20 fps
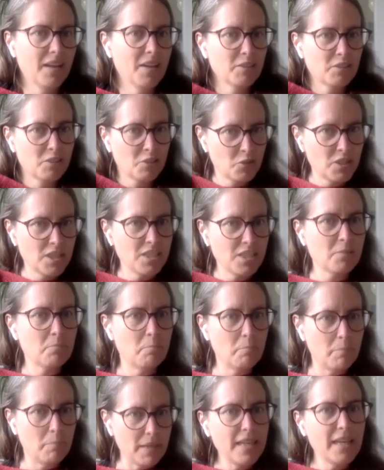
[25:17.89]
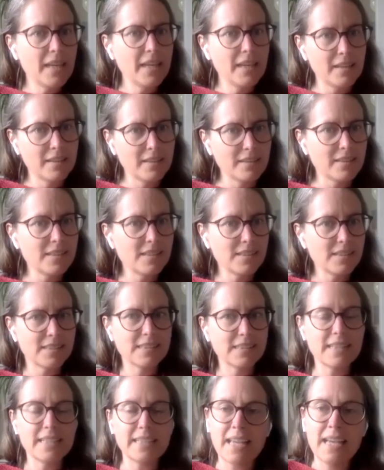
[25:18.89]
So just being in this
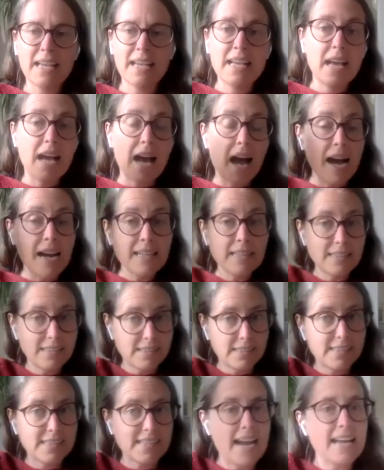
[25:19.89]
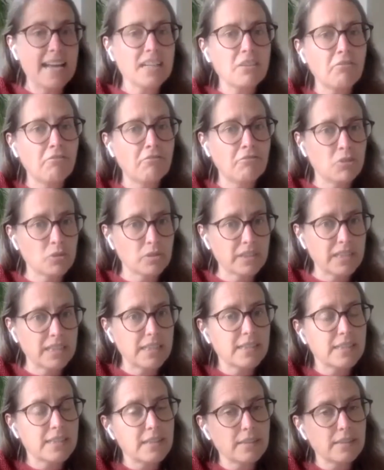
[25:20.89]
is like, I stand for
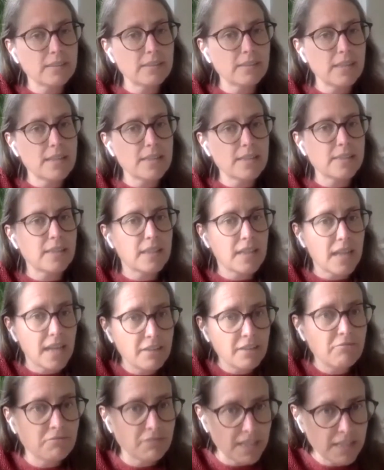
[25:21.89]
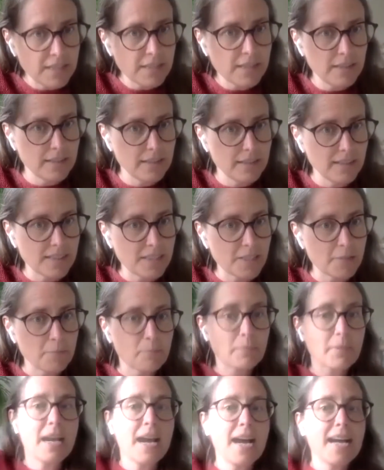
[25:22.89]
it in the sense that I've written it.
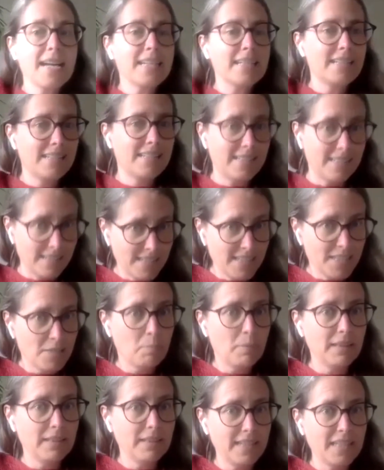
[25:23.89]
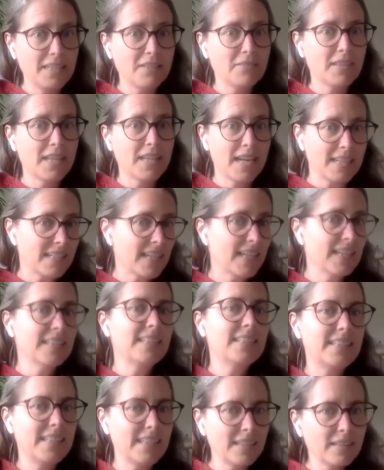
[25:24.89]
I did believe that. I
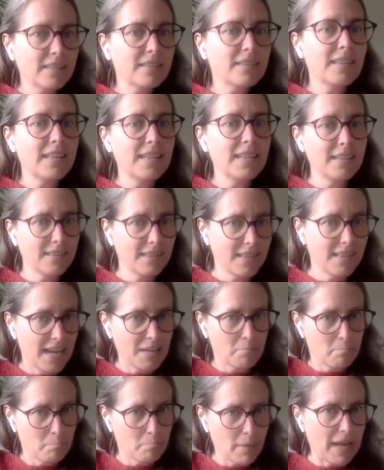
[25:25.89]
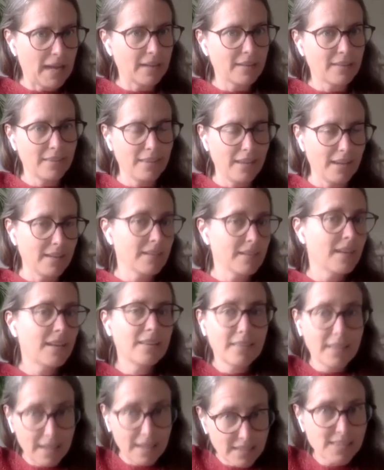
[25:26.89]
did think that back then.
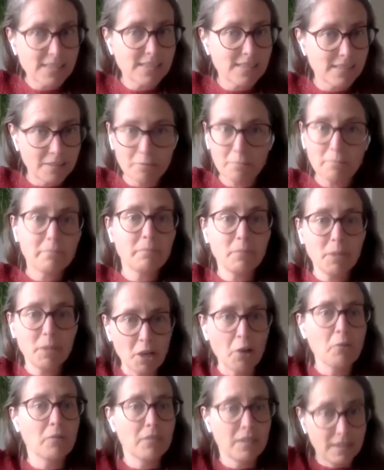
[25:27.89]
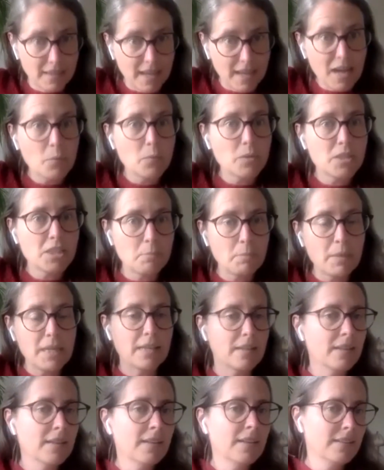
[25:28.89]
And that's, you know, that was
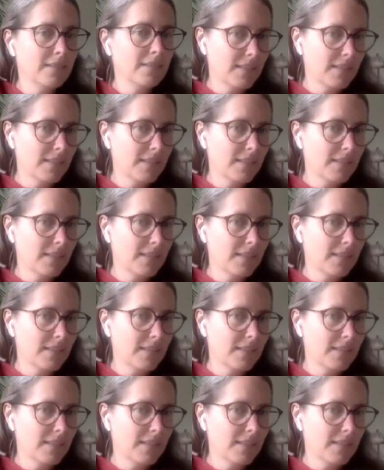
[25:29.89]
me.